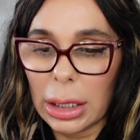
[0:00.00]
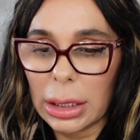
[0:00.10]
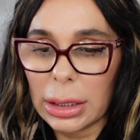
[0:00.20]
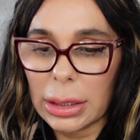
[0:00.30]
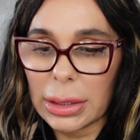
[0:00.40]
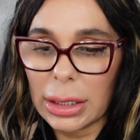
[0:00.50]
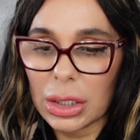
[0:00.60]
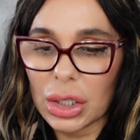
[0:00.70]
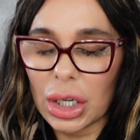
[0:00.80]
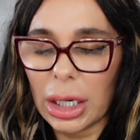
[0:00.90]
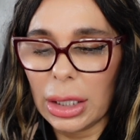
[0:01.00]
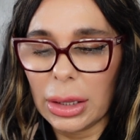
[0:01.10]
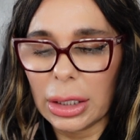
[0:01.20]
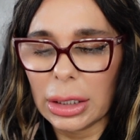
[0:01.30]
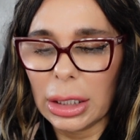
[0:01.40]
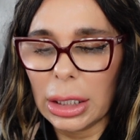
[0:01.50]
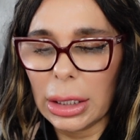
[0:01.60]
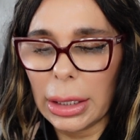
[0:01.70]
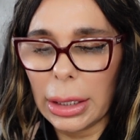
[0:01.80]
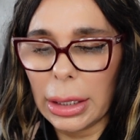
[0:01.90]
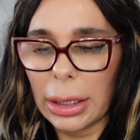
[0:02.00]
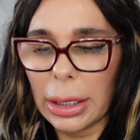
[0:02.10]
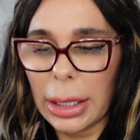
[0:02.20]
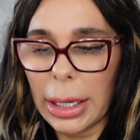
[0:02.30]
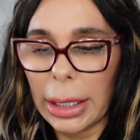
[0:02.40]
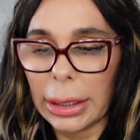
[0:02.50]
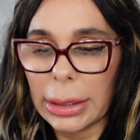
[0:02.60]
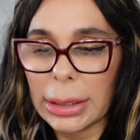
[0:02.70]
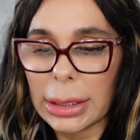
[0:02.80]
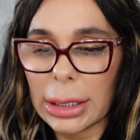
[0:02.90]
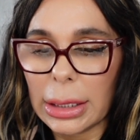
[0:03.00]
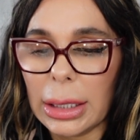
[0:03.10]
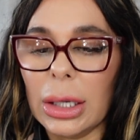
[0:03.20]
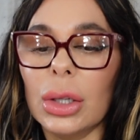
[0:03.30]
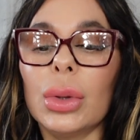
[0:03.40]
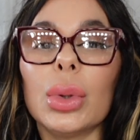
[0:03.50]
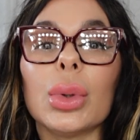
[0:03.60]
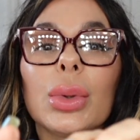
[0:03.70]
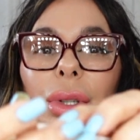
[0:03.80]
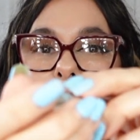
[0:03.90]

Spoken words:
it is the shade 38 Nude